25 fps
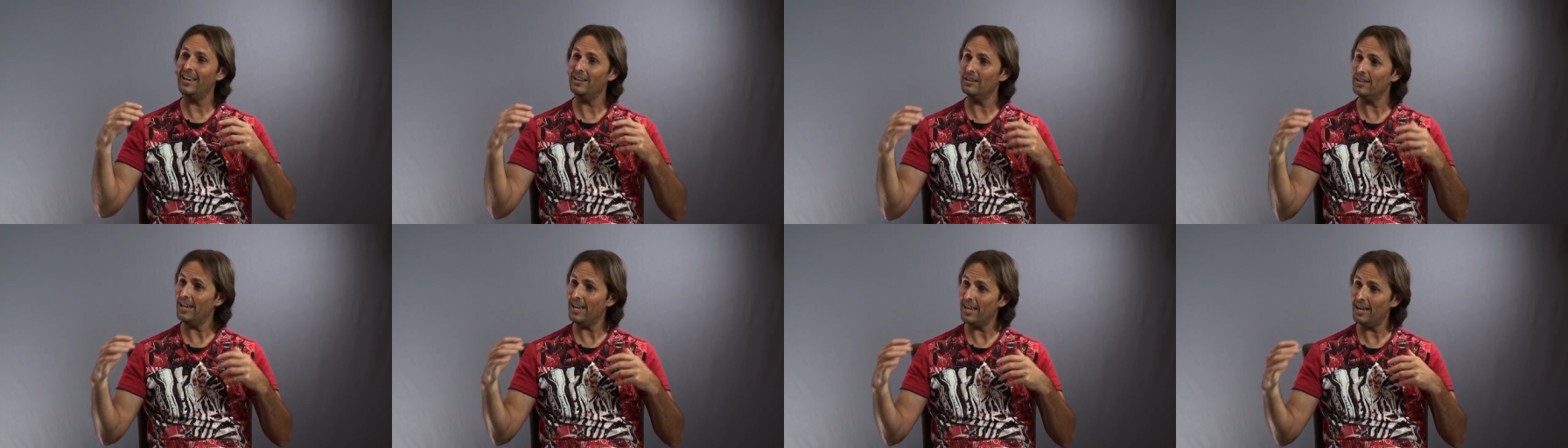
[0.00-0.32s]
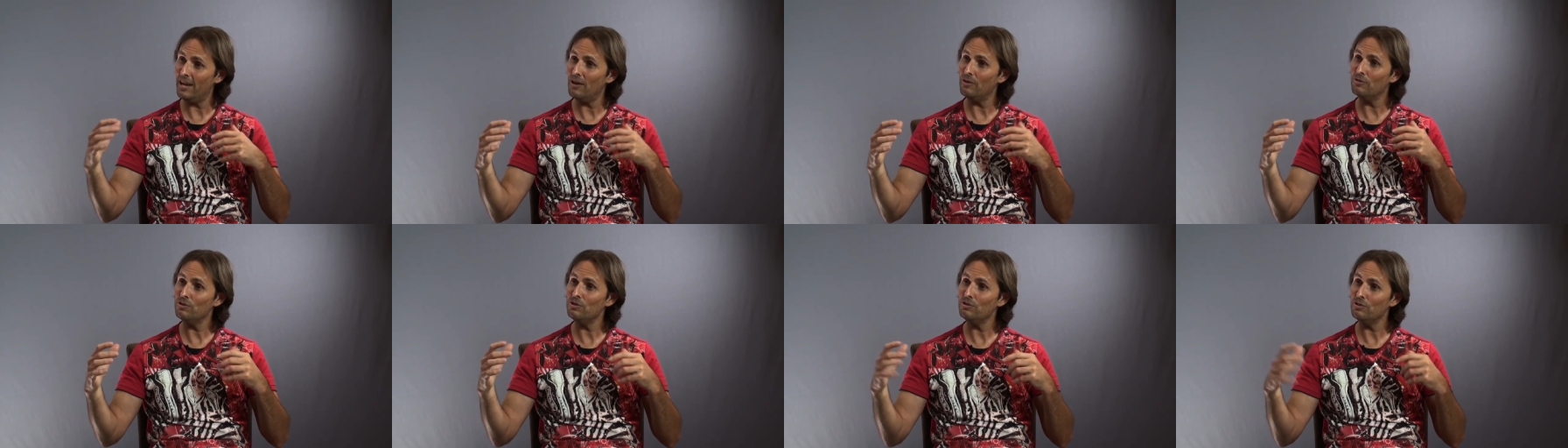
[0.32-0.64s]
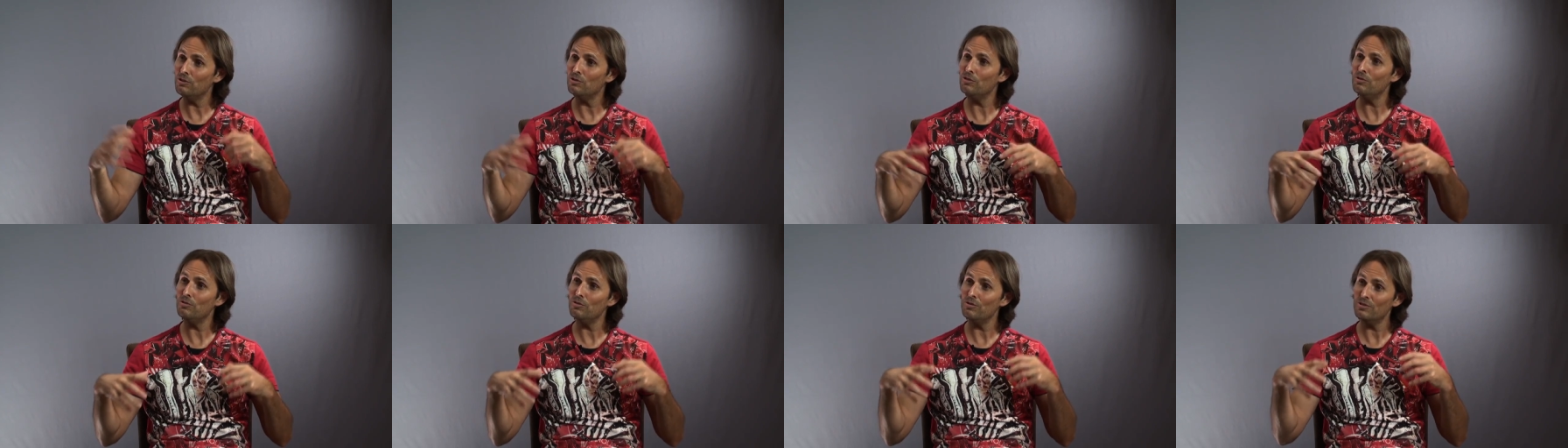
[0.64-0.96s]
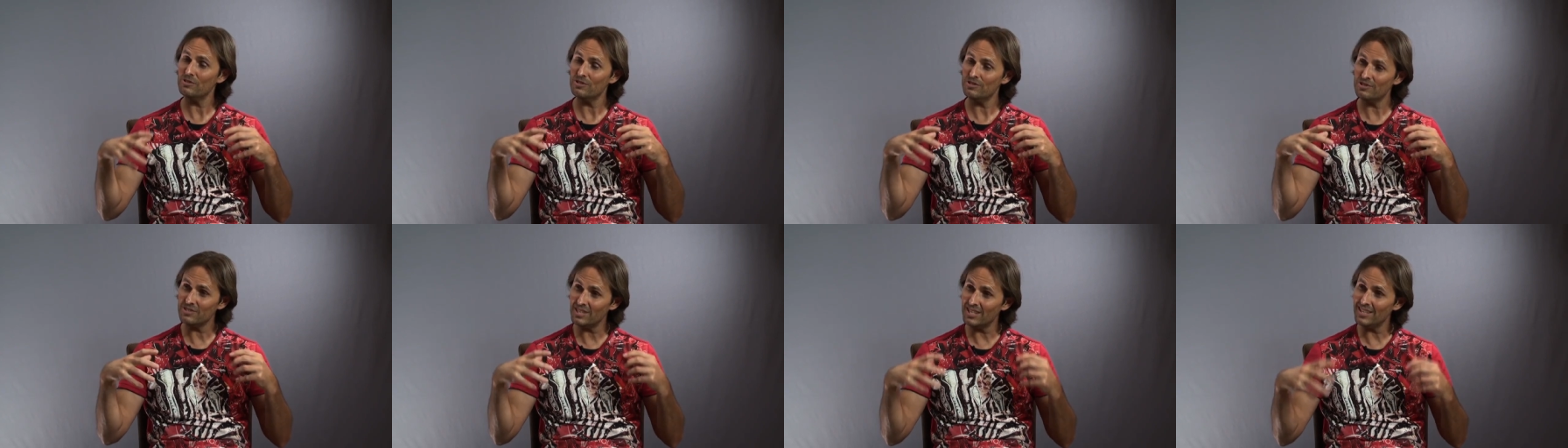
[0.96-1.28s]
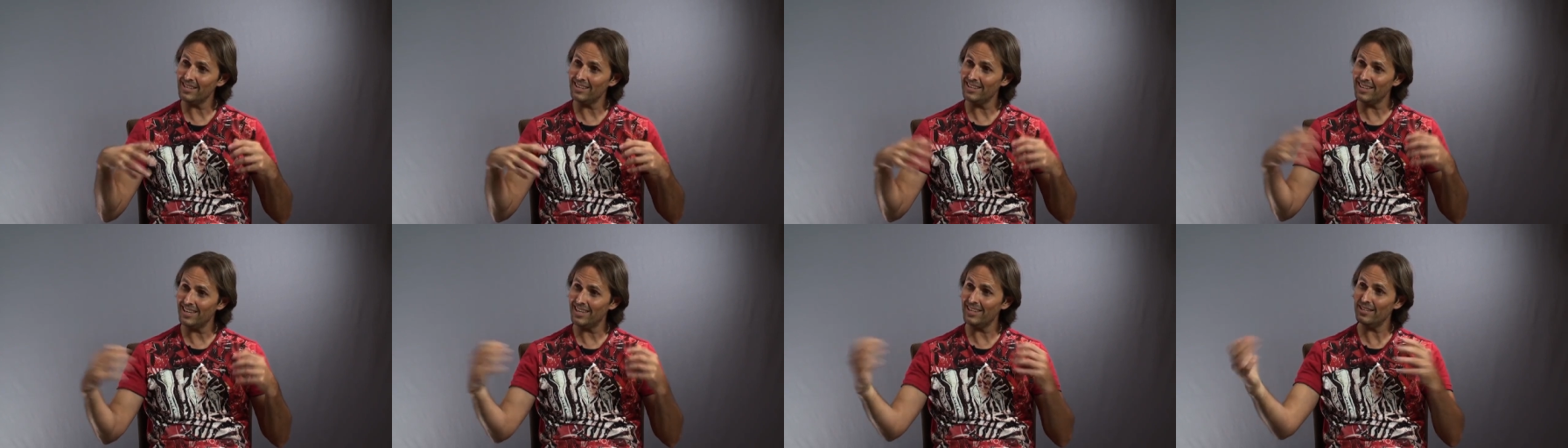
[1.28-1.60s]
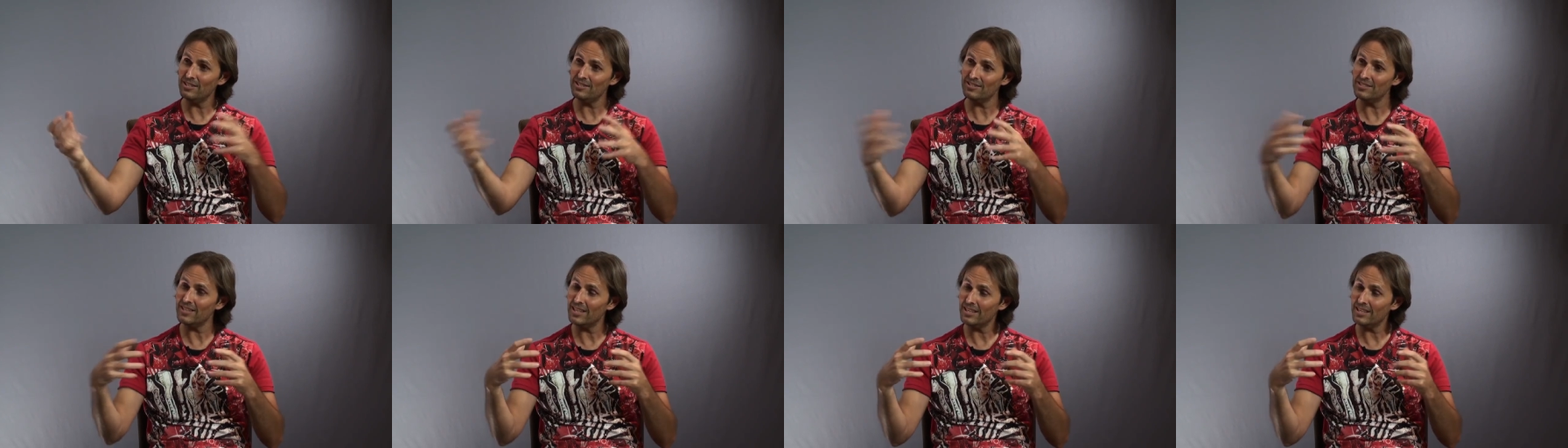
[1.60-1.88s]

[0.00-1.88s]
and how you see each